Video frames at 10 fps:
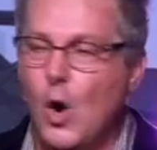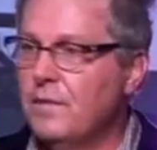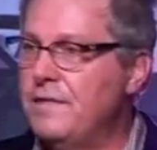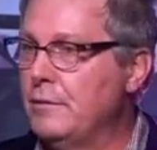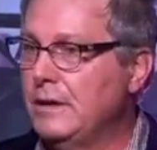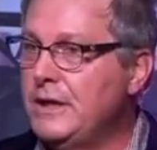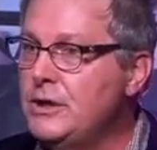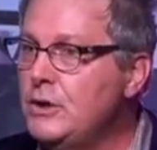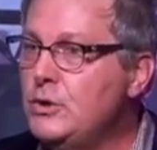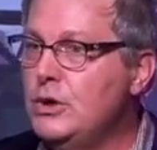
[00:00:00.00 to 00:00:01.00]
Or if they really
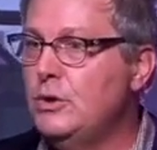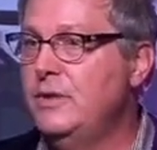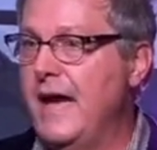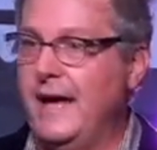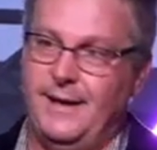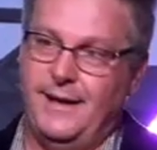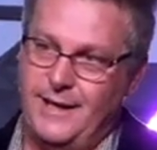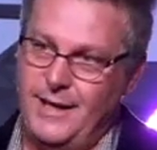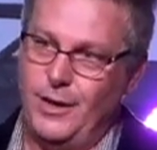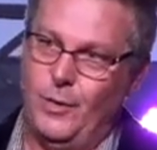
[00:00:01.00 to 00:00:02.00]
knew you, that,
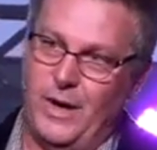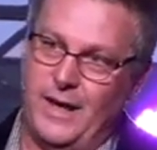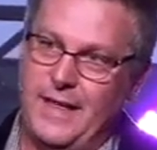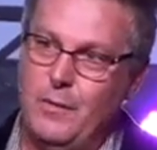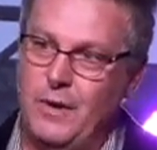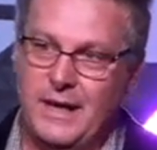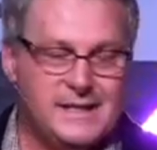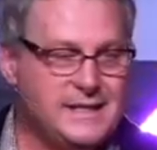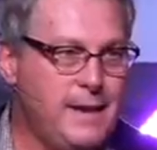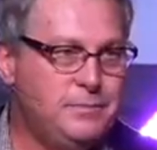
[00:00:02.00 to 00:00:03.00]
you know what, they wouldn't
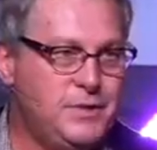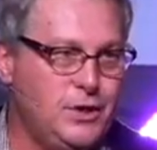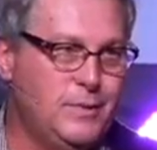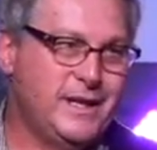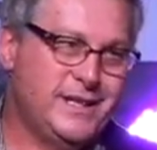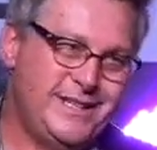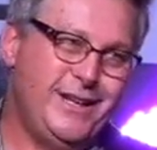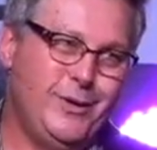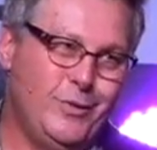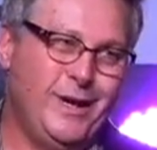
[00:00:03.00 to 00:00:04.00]
accept you because,
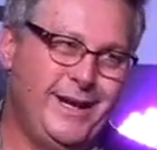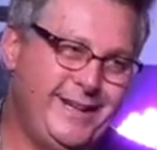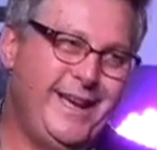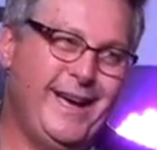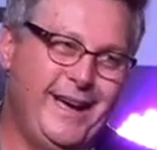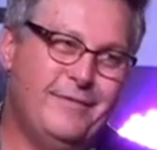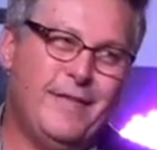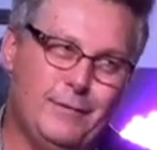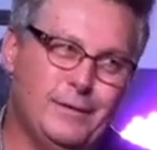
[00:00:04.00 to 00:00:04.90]
you know what, yeah, if they